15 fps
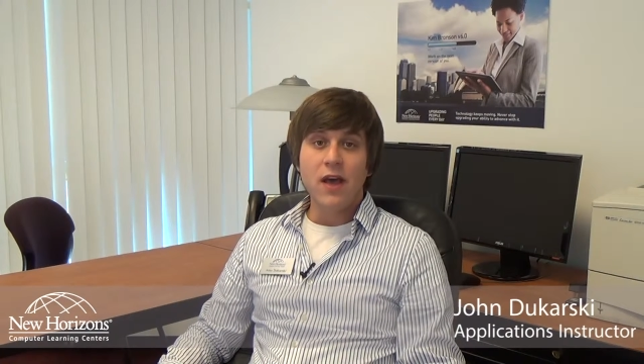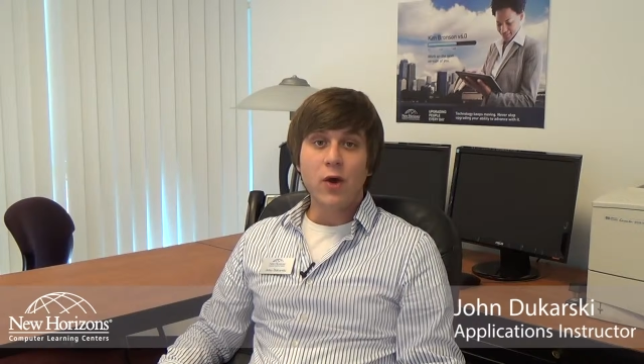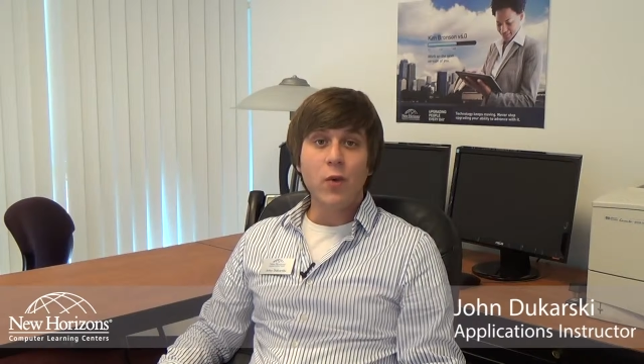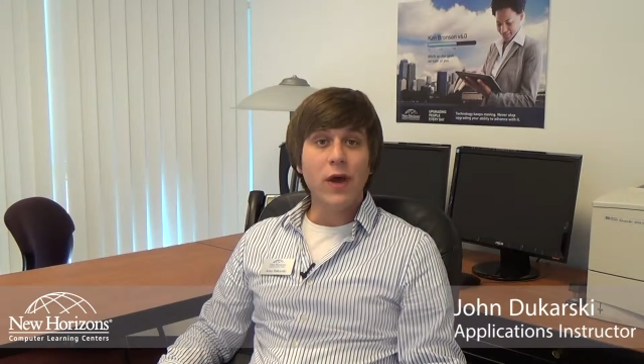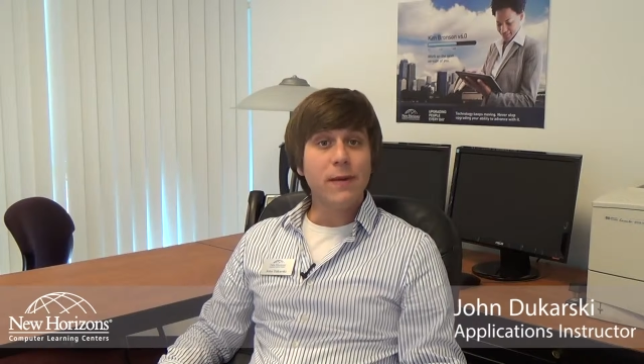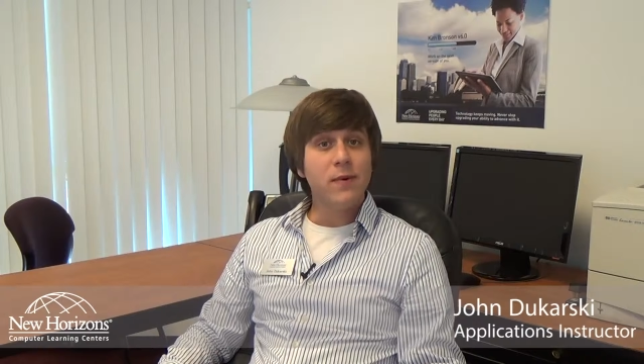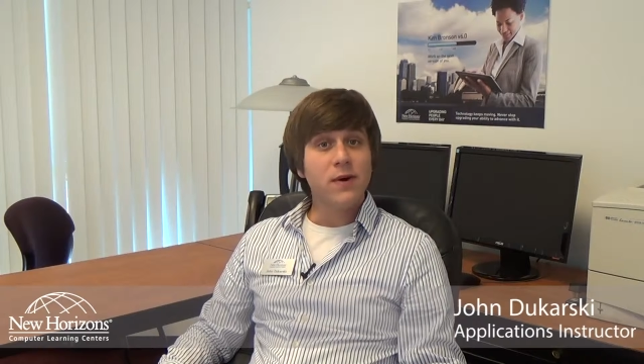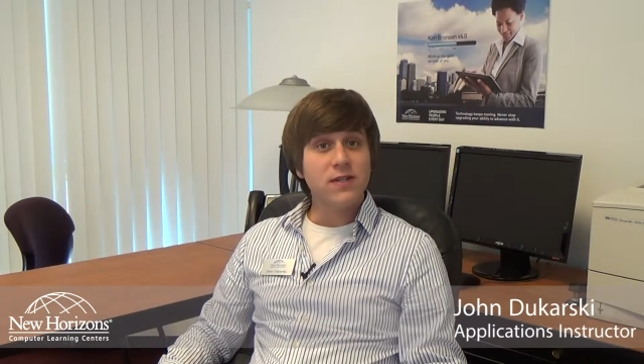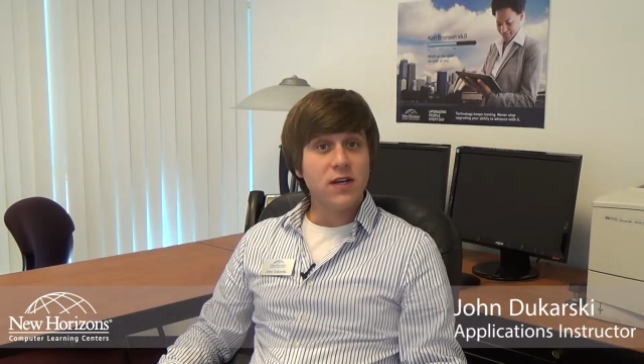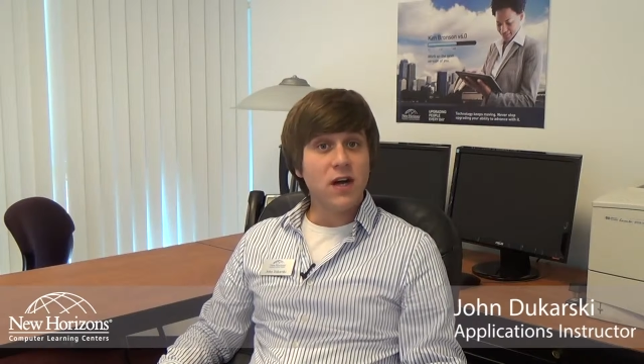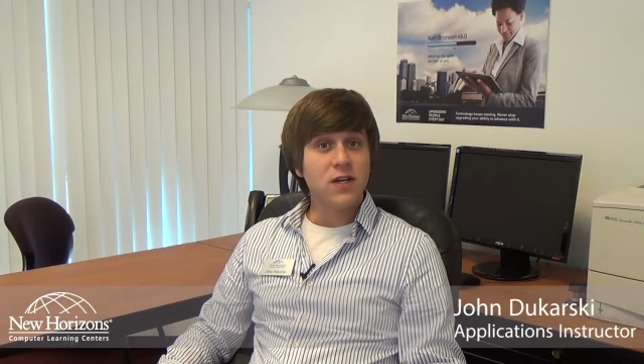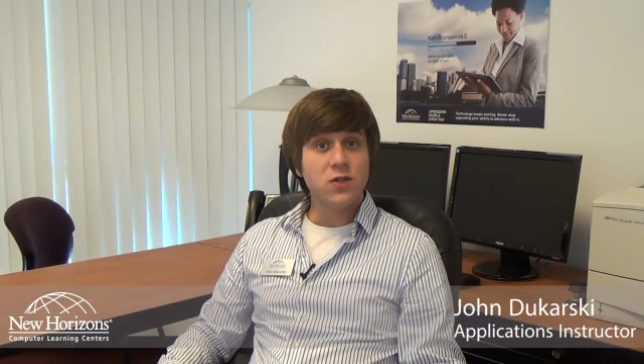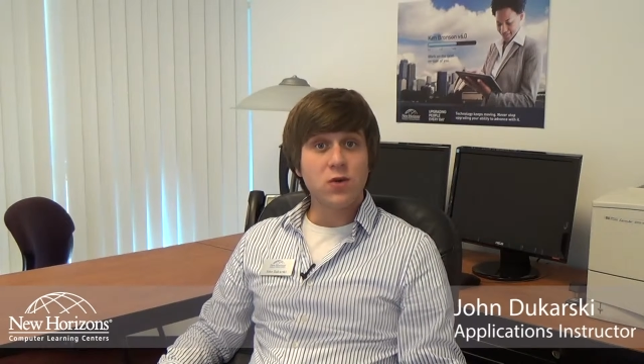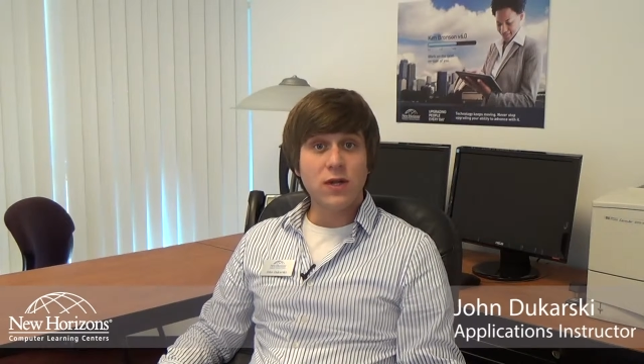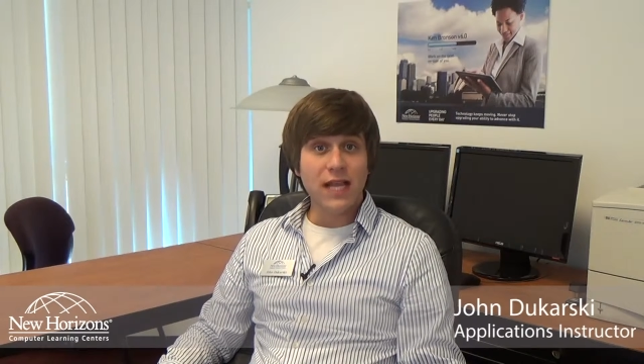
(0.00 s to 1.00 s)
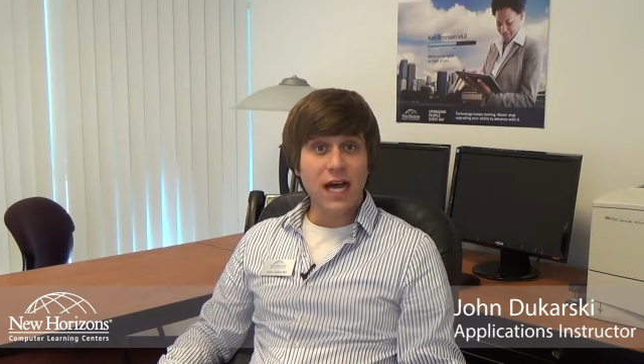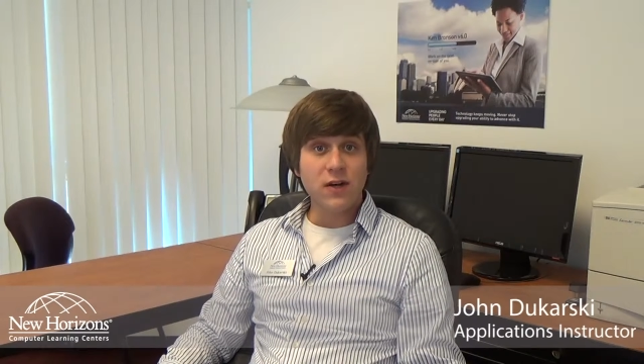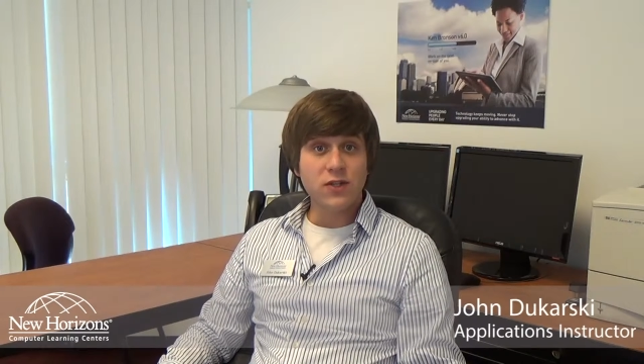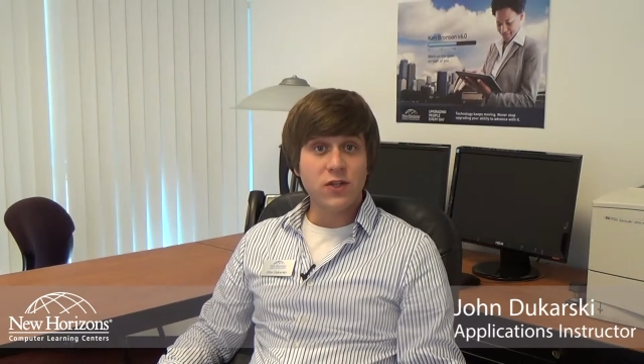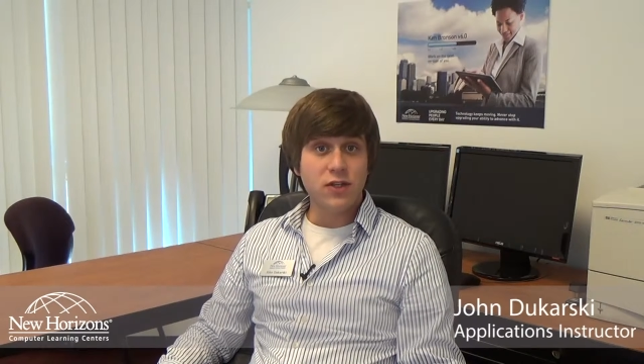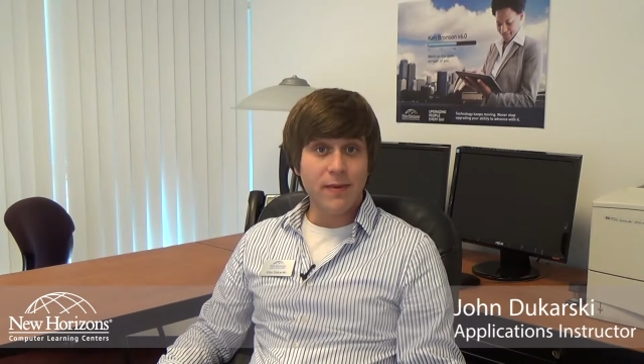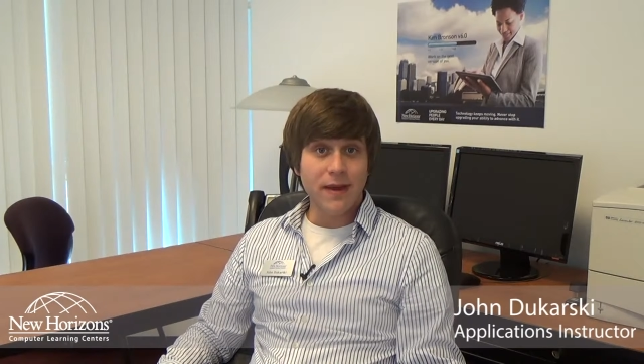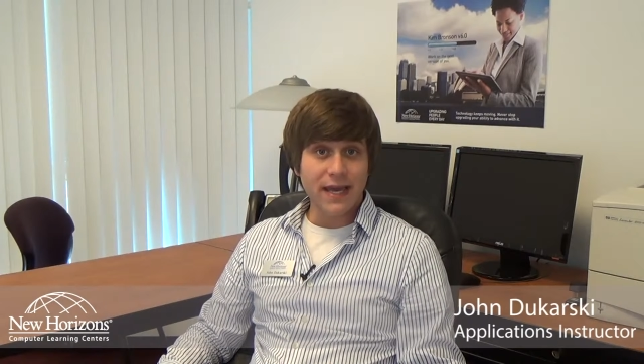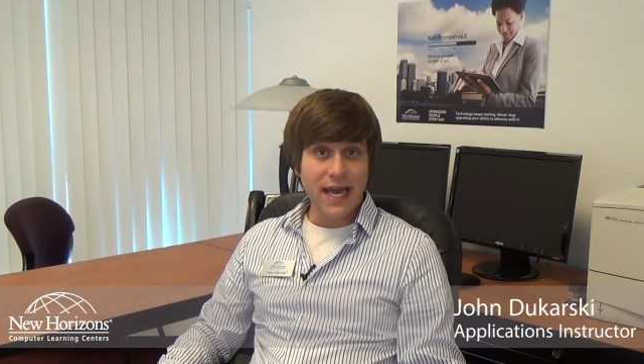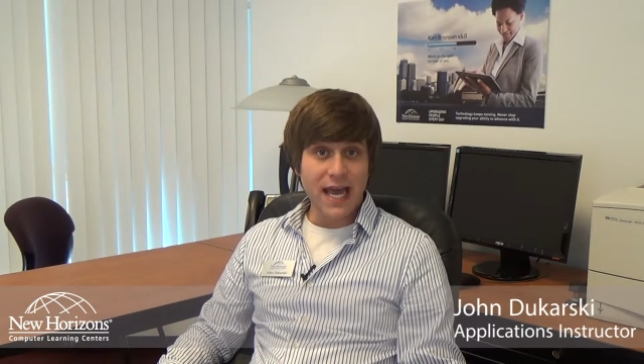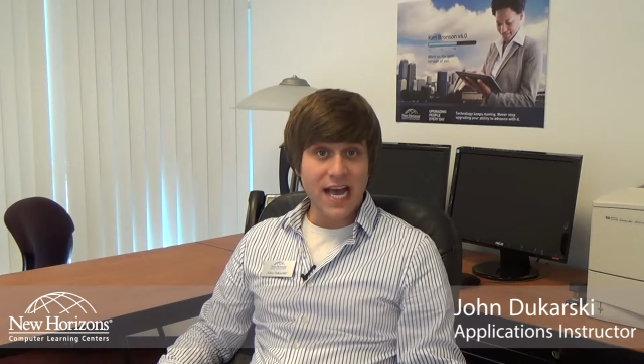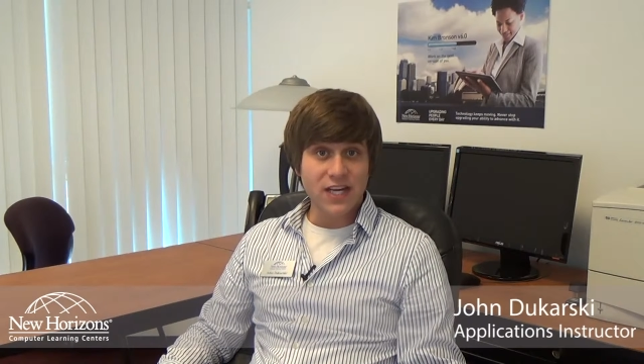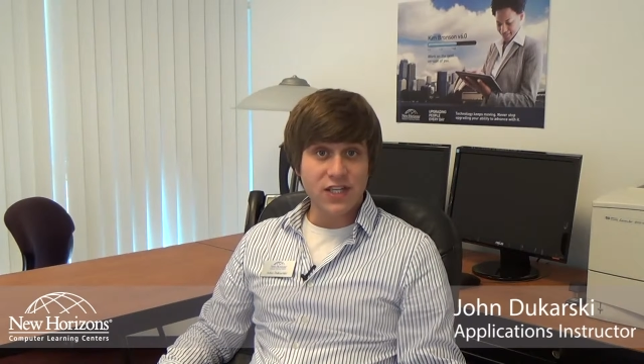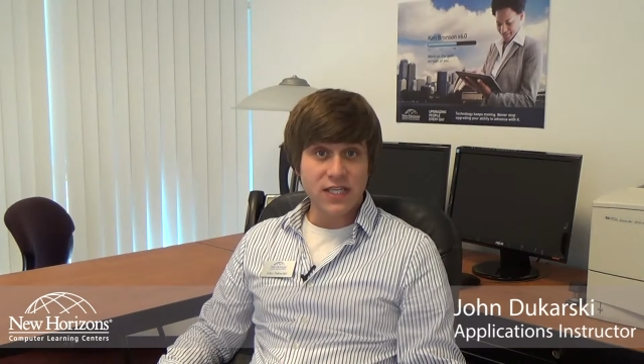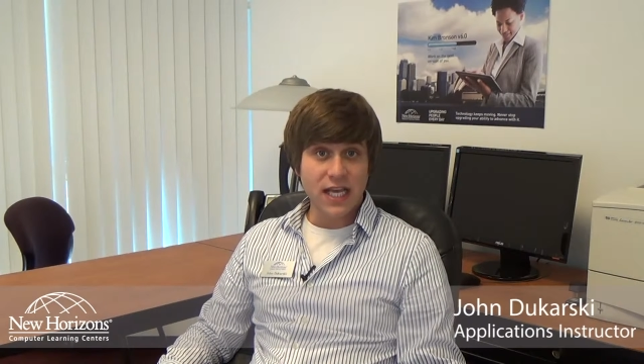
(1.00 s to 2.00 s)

QuickBooks also allows you to make cash